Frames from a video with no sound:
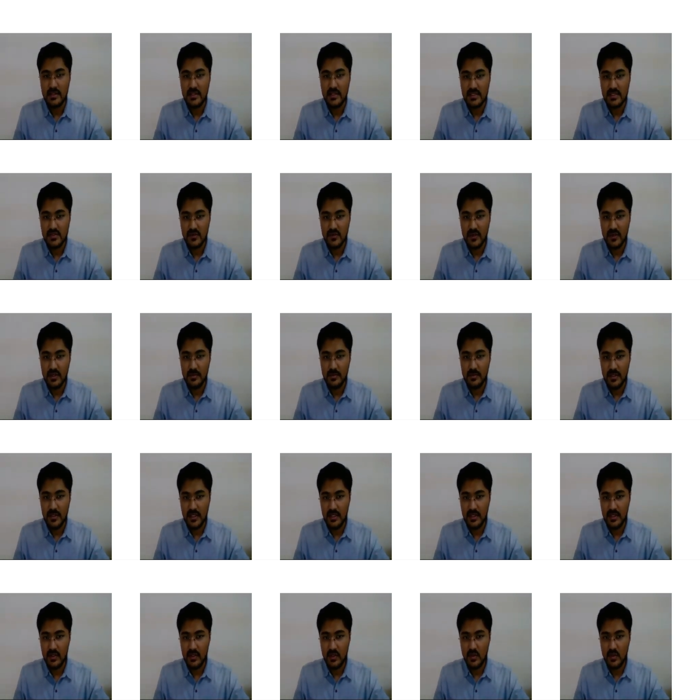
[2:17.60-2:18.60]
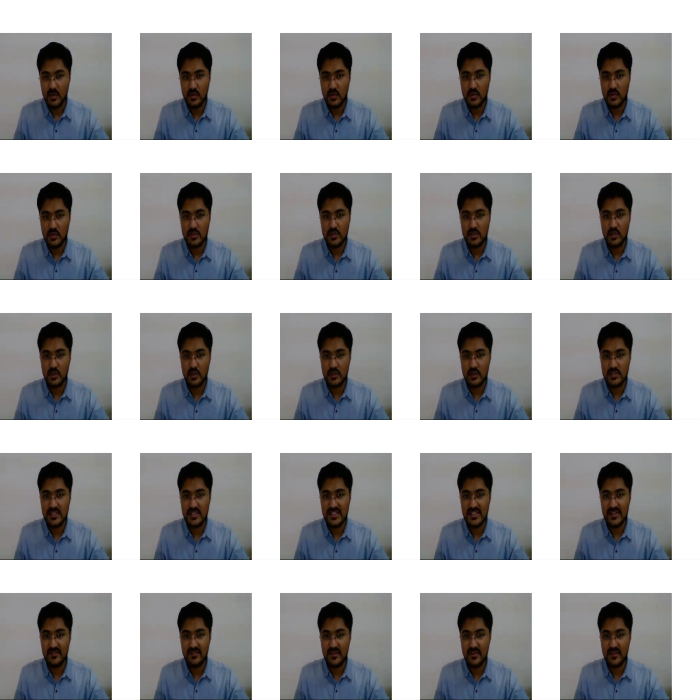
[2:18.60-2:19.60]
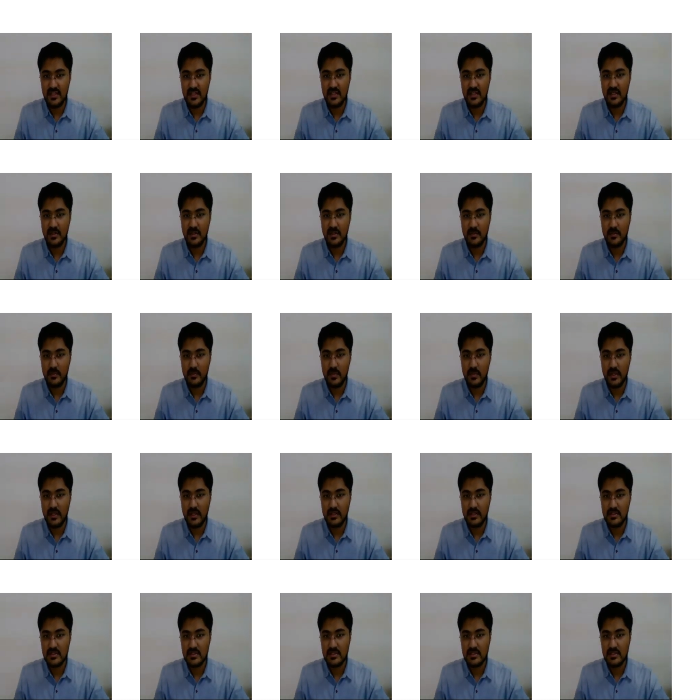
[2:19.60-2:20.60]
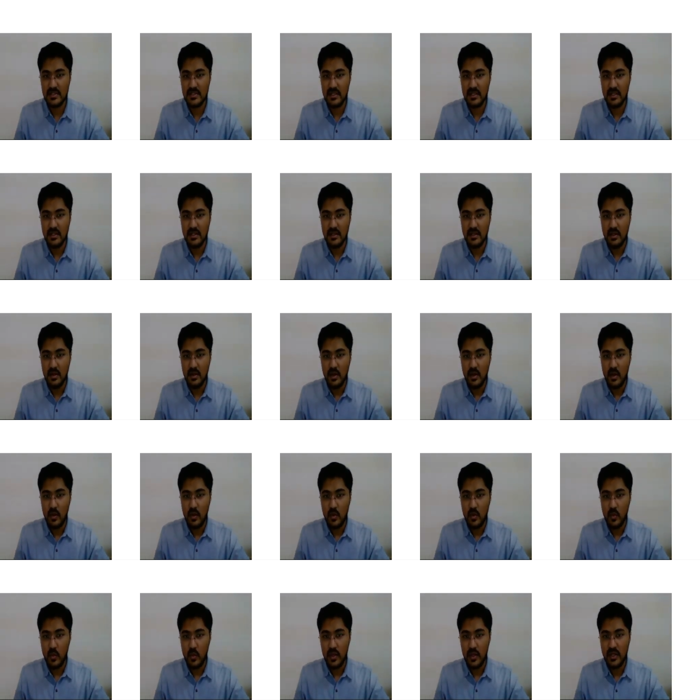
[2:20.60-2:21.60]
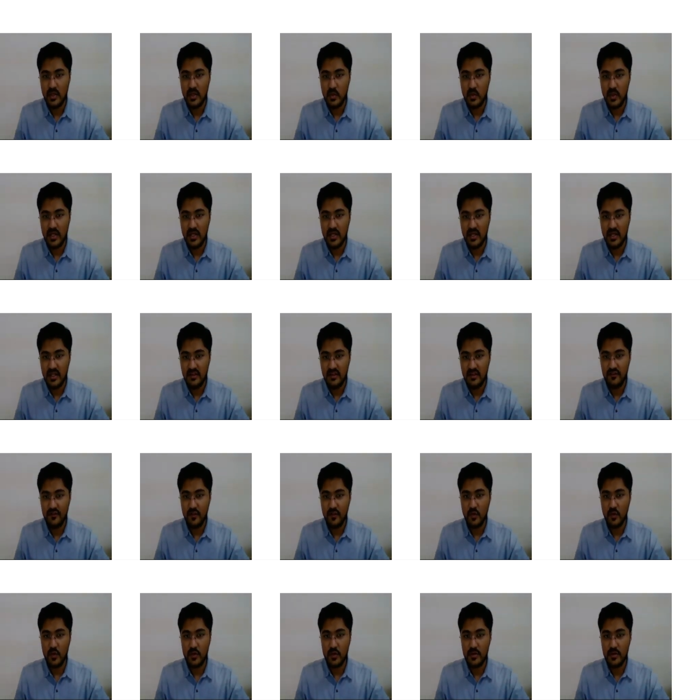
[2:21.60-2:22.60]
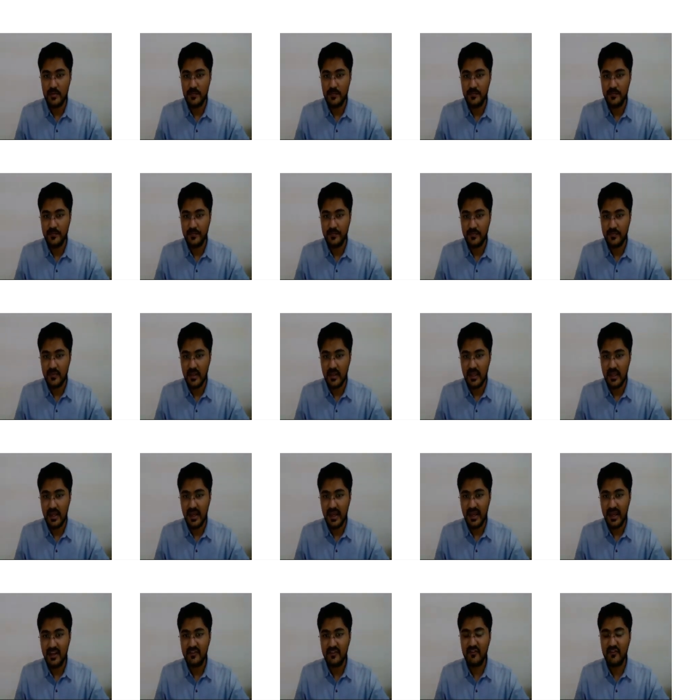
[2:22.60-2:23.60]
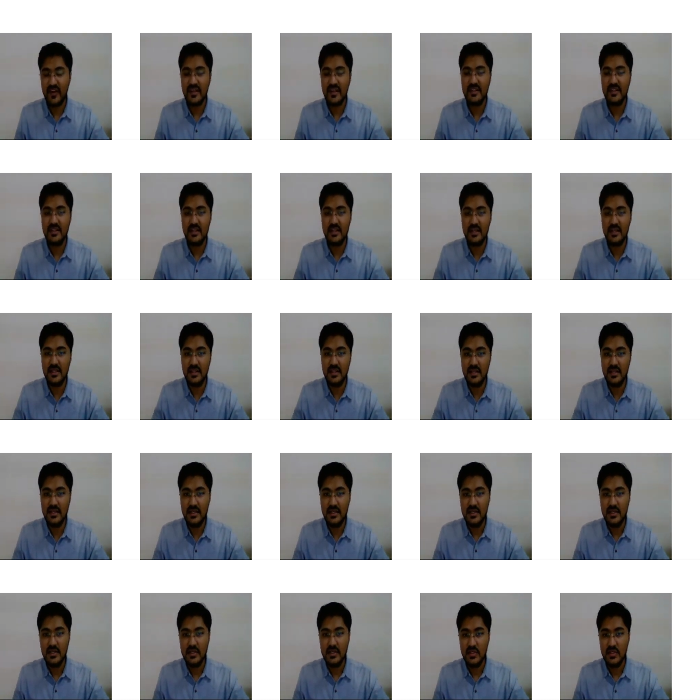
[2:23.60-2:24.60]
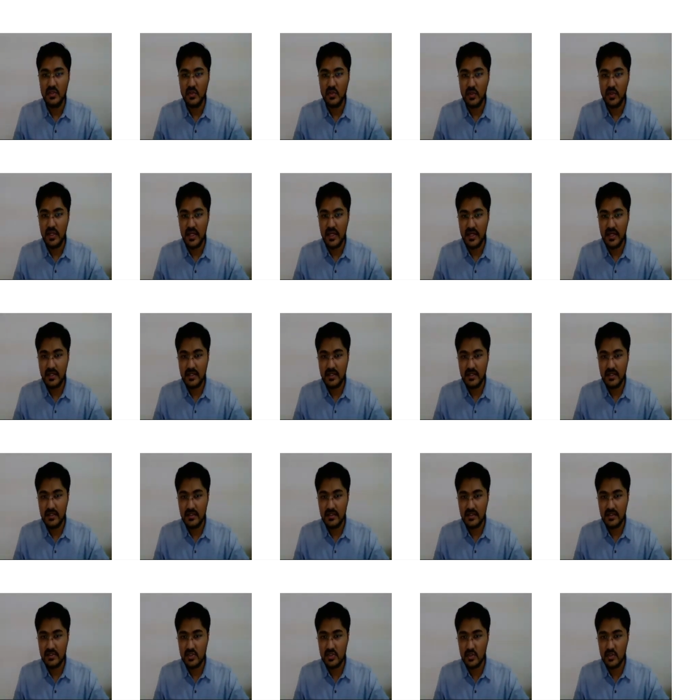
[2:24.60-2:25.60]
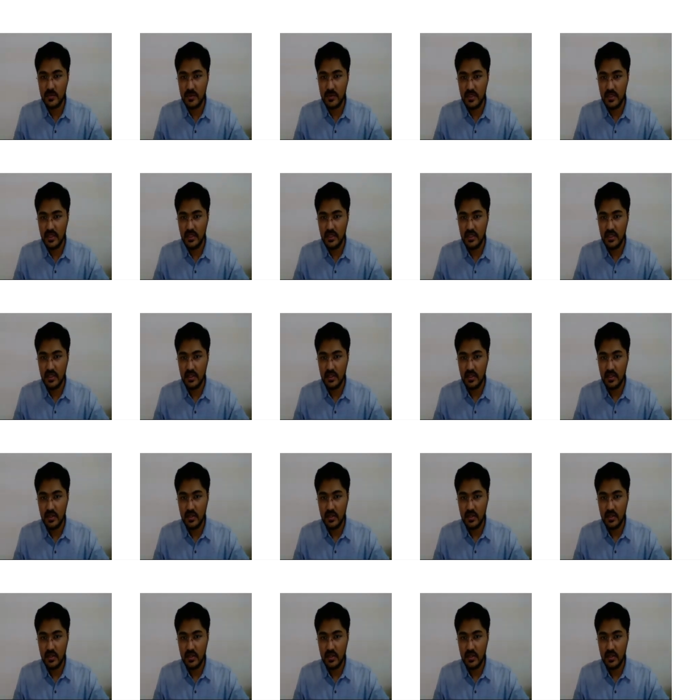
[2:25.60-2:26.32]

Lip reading: This will be 207 plus 124, and finally you get this to be